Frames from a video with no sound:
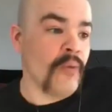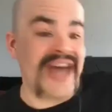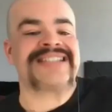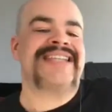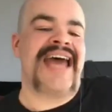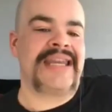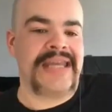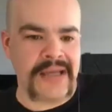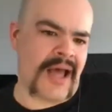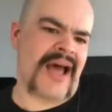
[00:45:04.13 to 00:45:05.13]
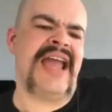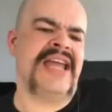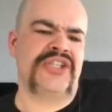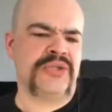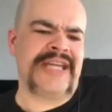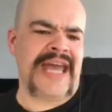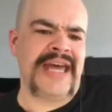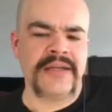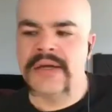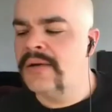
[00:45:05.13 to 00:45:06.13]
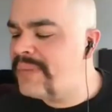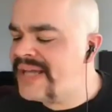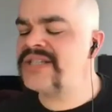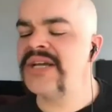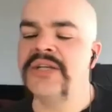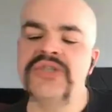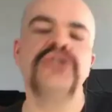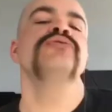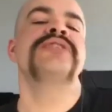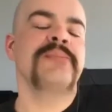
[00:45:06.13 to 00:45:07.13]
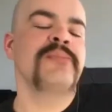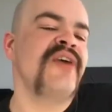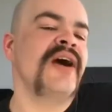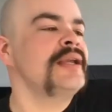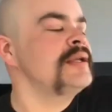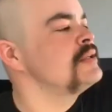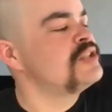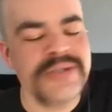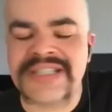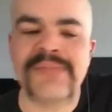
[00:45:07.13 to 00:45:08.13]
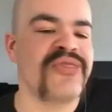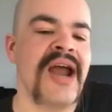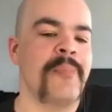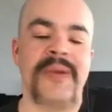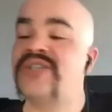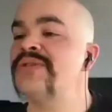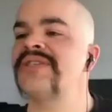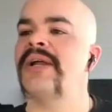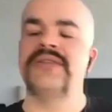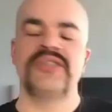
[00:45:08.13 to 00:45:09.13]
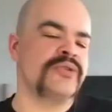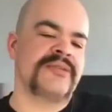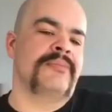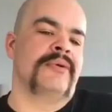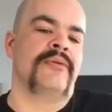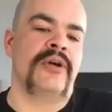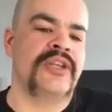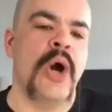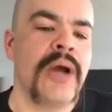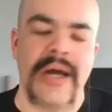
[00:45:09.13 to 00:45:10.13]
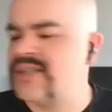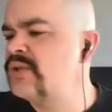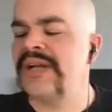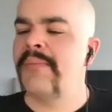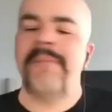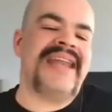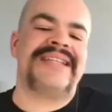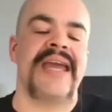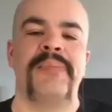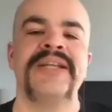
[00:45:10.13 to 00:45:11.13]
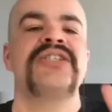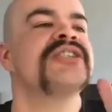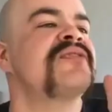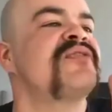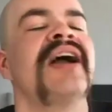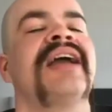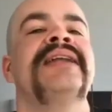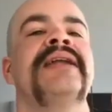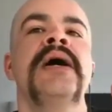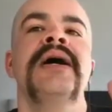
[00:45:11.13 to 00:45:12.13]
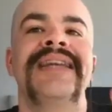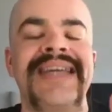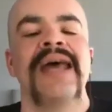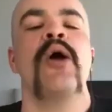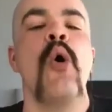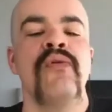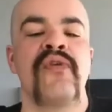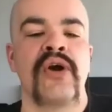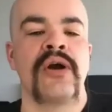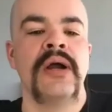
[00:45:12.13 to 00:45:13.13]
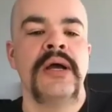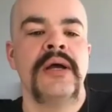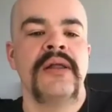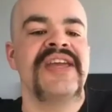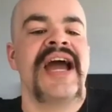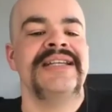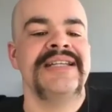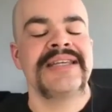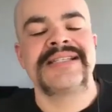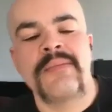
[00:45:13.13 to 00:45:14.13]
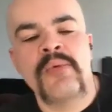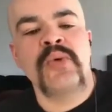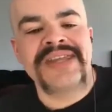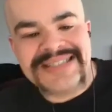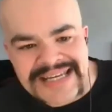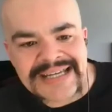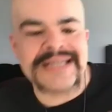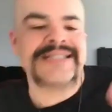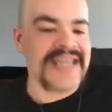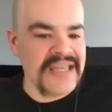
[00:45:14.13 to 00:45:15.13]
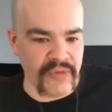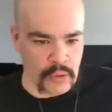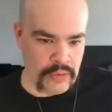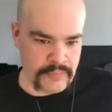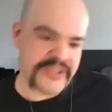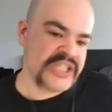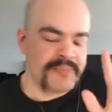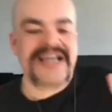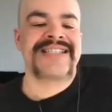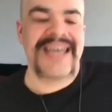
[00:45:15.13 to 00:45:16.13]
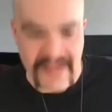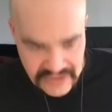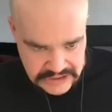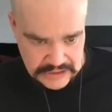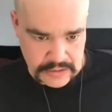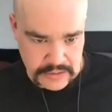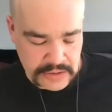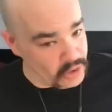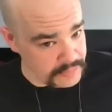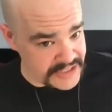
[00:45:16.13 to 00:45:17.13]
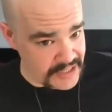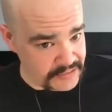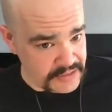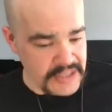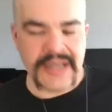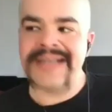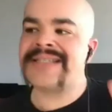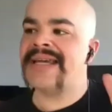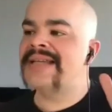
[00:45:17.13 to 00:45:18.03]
that's daddy. I hate you, dad. Bitch, do some therapy, do some yoga, meditate, bitch. Just fucking get over the idea that someone with a dick is evil just because they have a dick. You know what I'm saying? It's